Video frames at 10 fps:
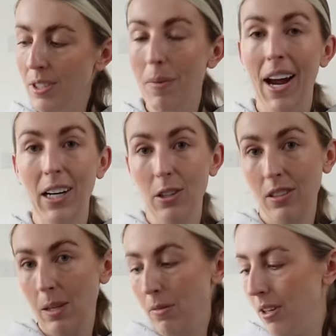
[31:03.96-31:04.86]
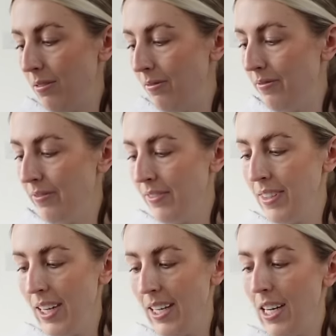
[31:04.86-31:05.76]
some hand cream on.
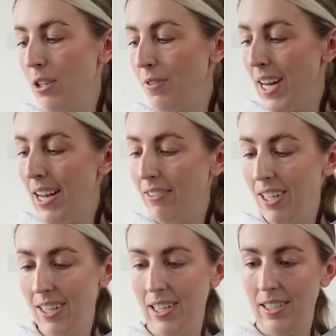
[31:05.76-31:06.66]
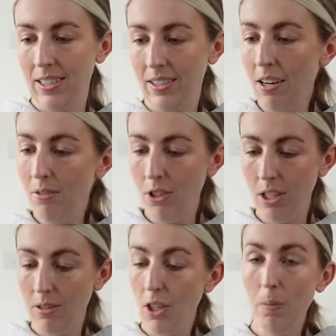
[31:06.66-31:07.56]
And he loves everything. Don't
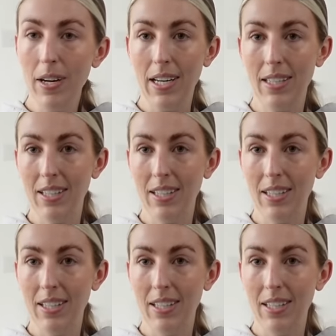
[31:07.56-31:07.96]
you? Stop it.